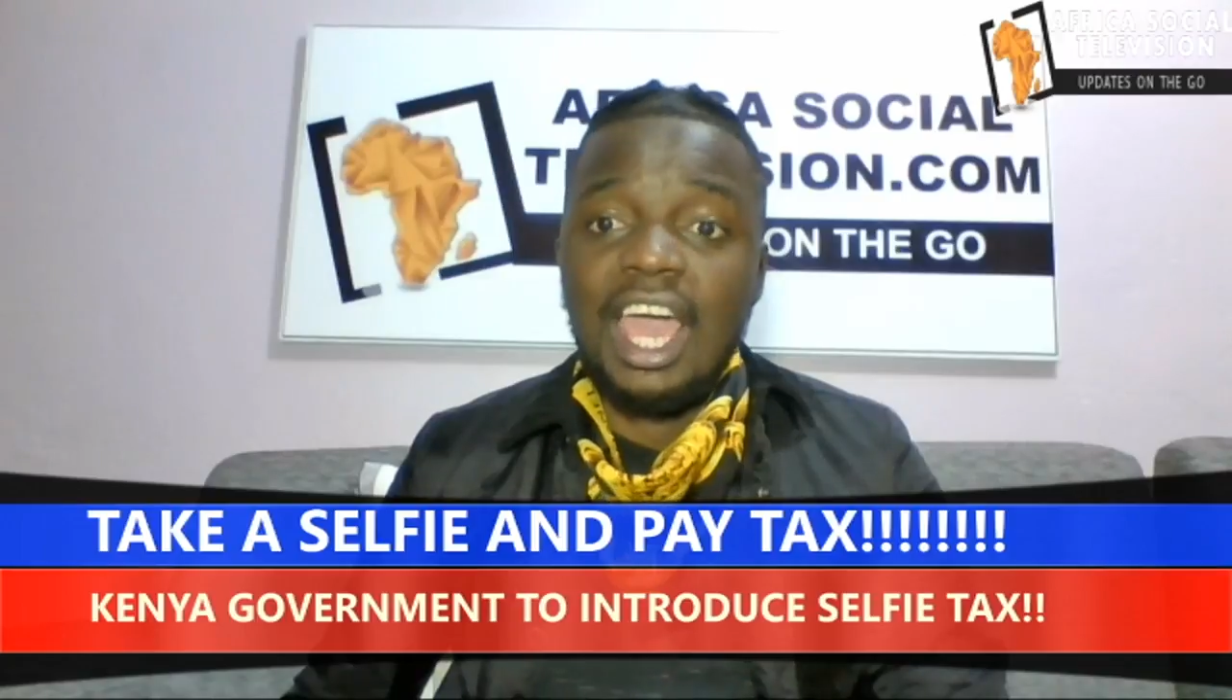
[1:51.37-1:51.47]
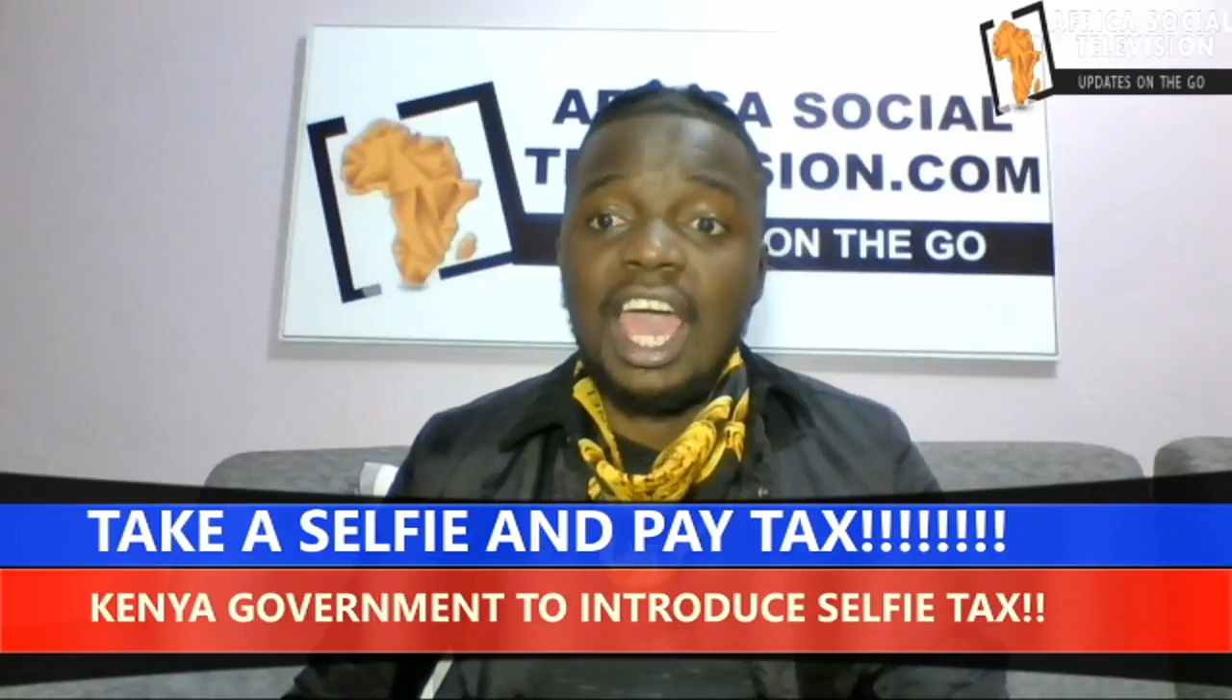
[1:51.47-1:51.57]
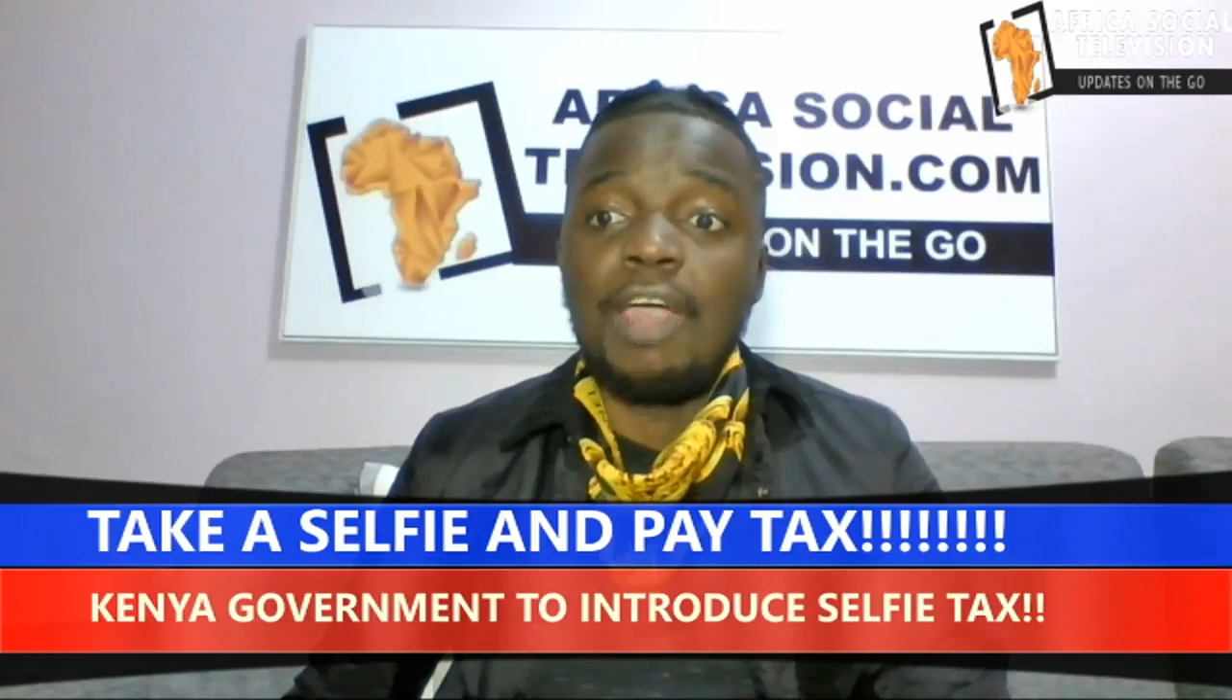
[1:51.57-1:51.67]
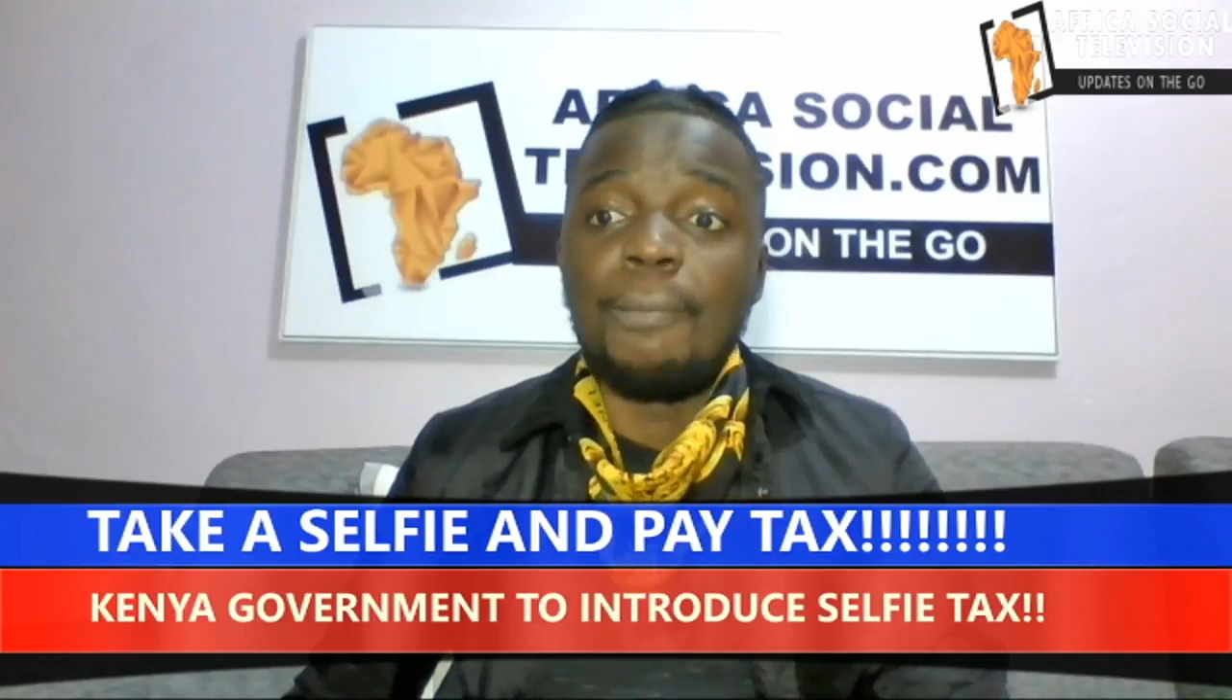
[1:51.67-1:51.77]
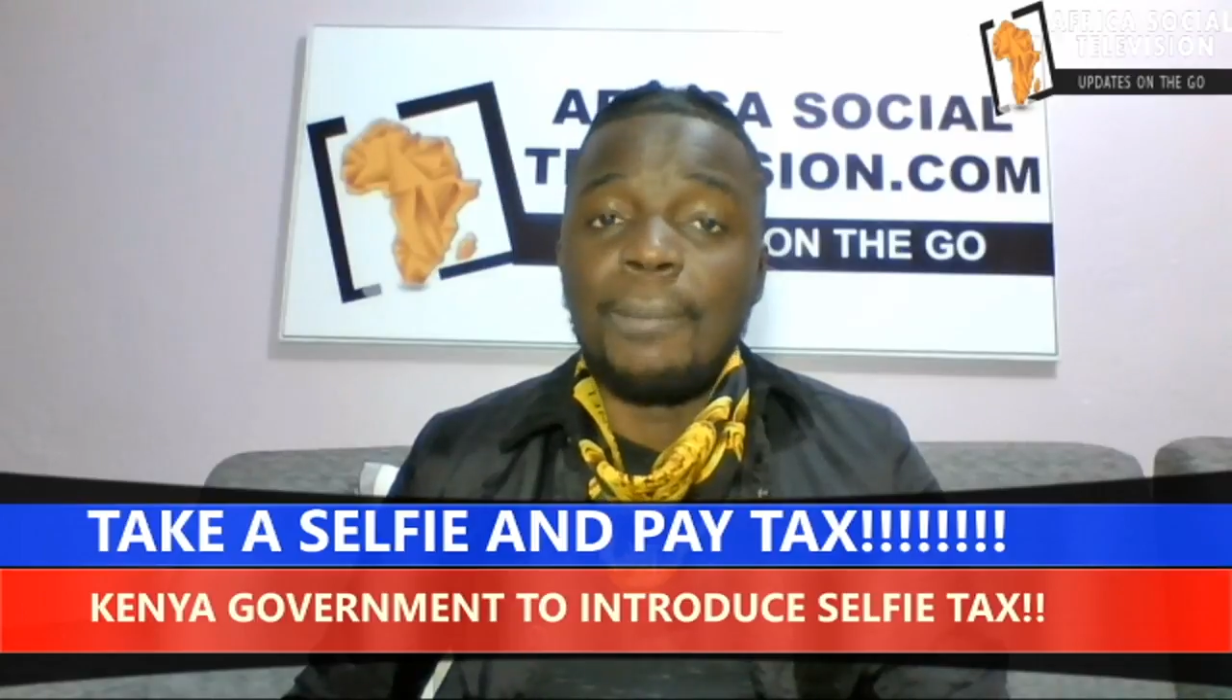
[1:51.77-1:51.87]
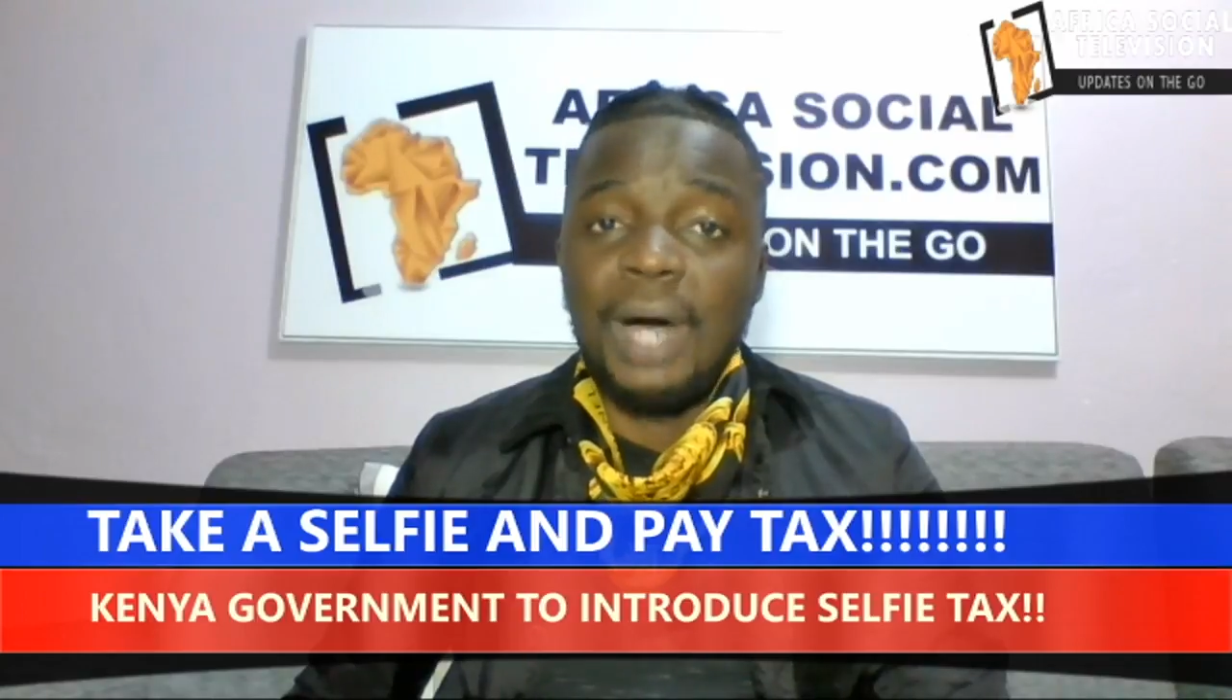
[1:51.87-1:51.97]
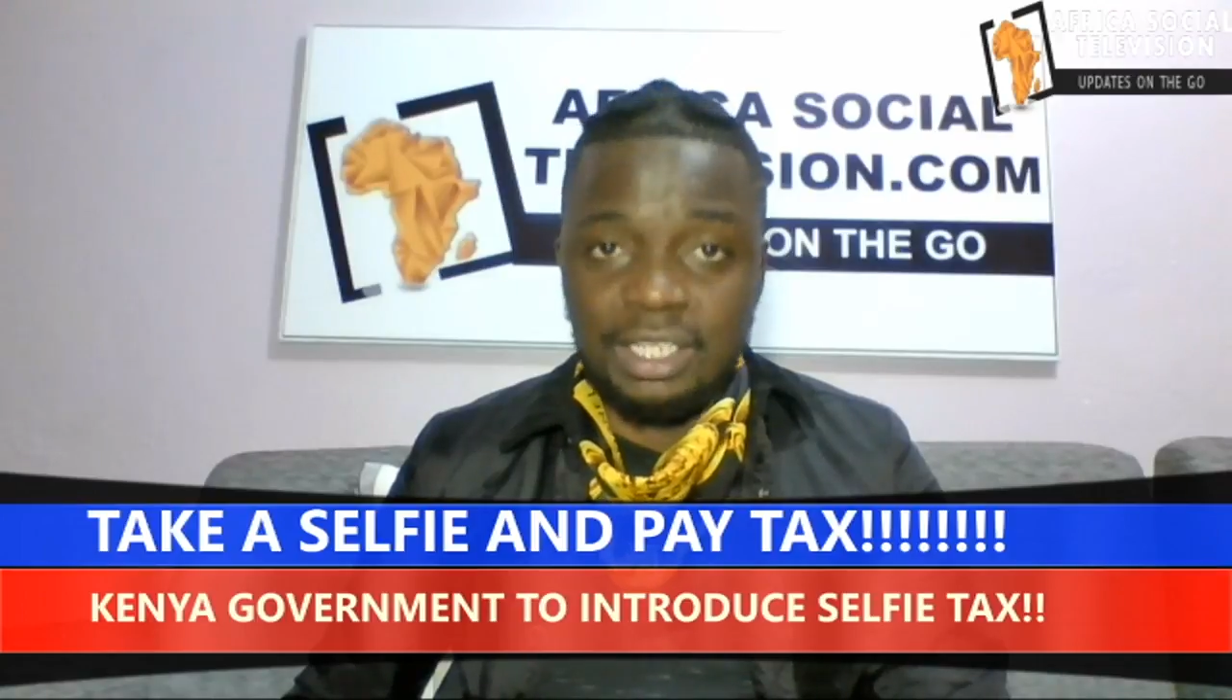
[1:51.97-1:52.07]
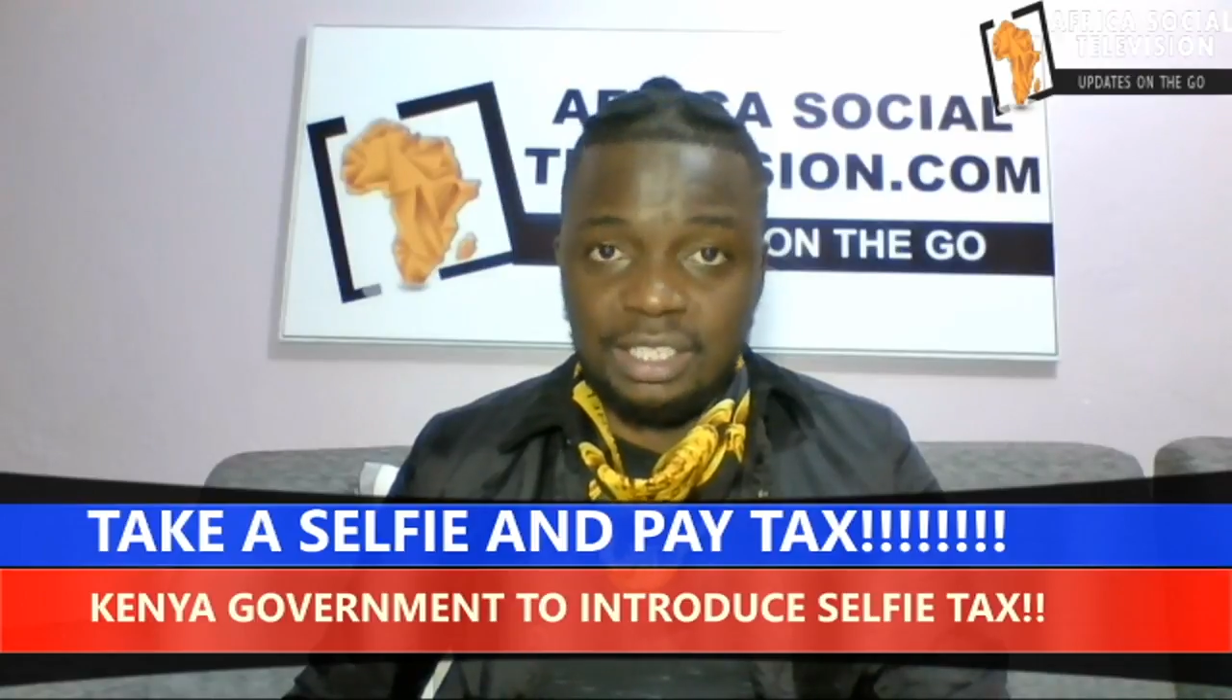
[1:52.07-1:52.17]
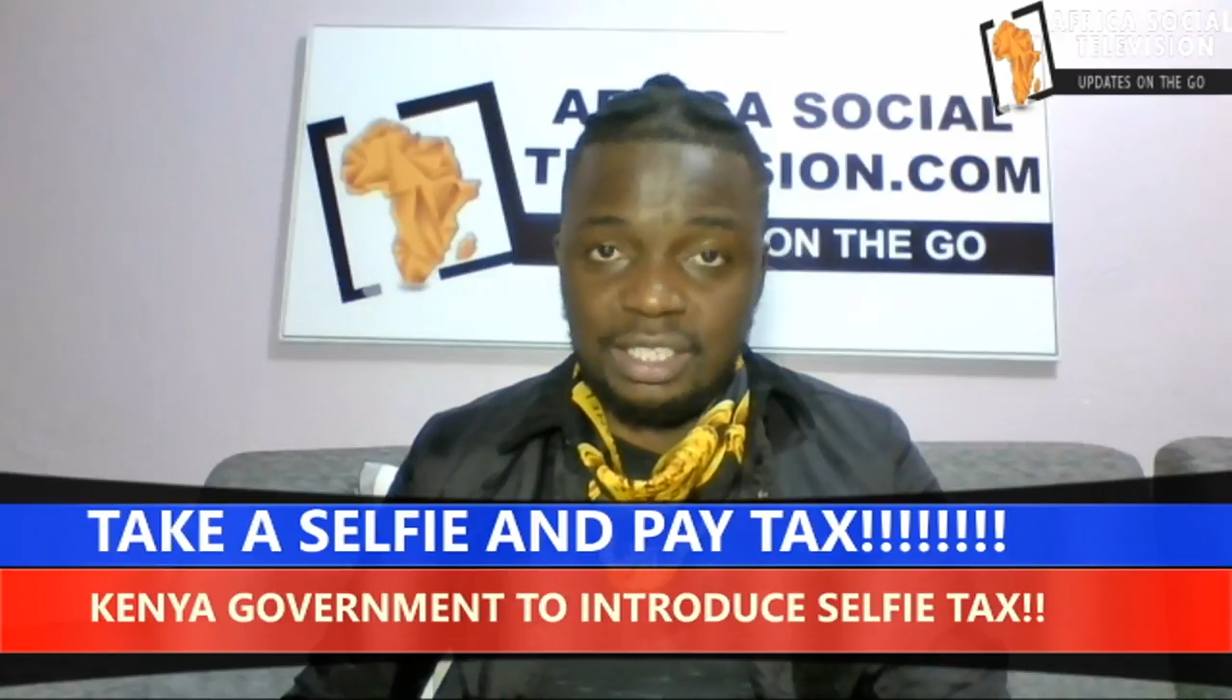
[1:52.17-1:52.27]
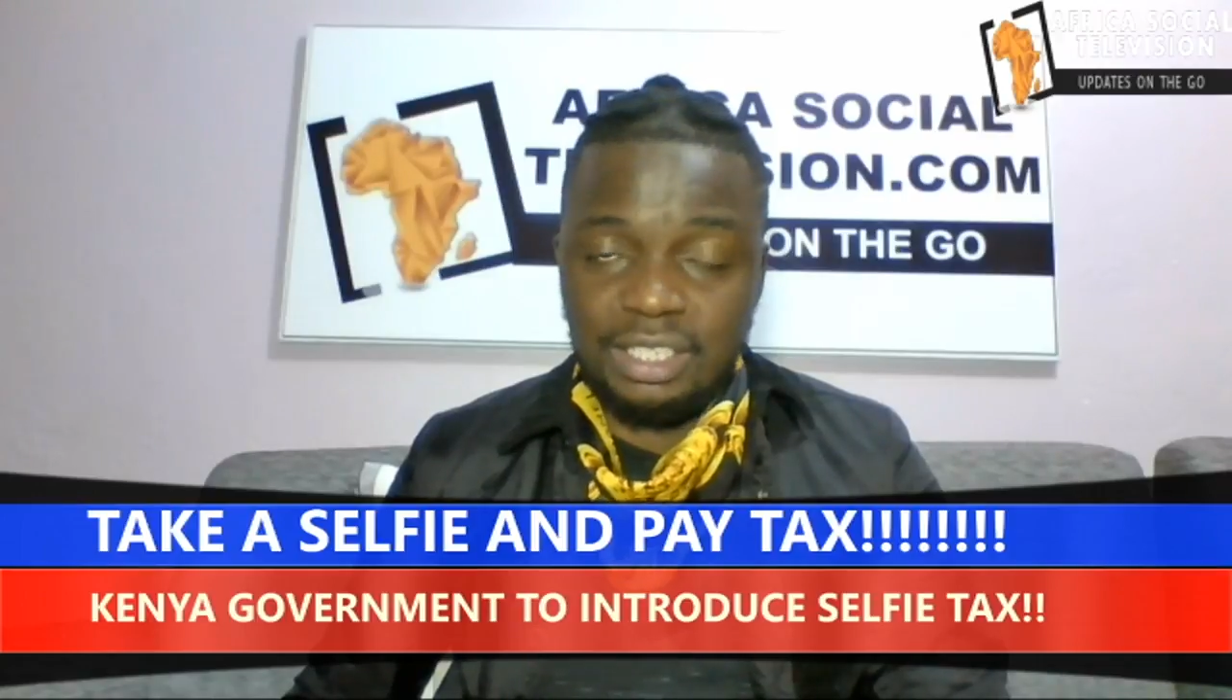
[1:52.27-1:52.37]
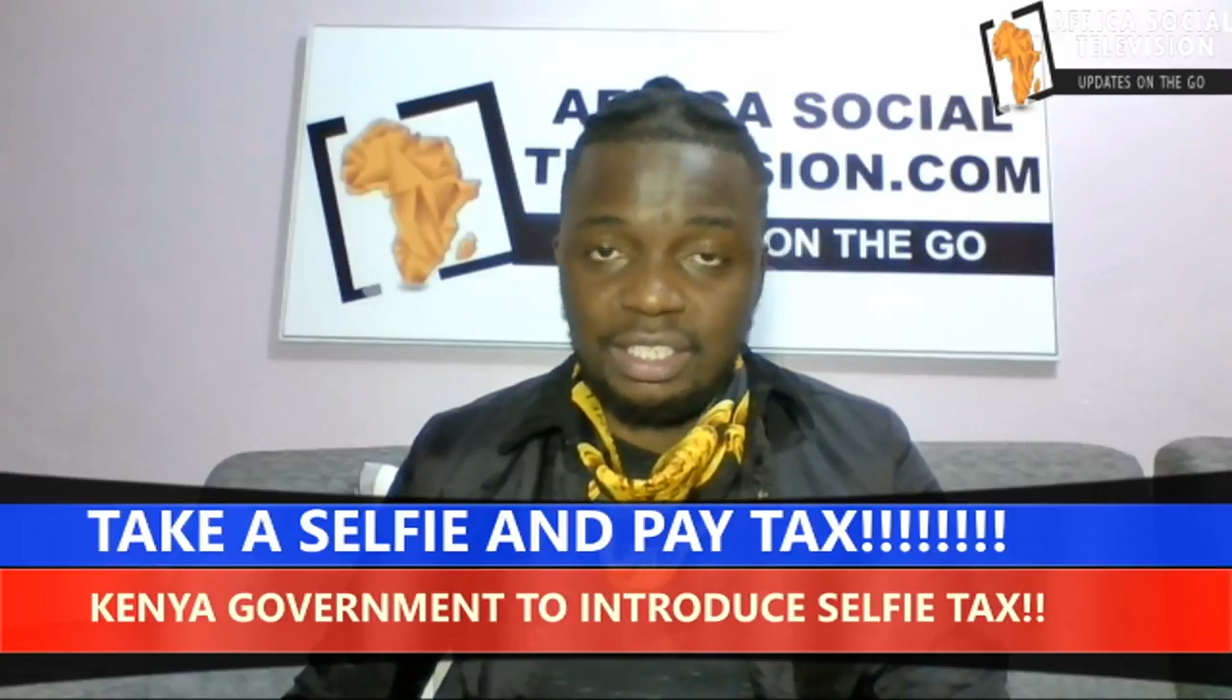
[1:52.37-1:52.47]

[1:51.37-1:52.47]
a month.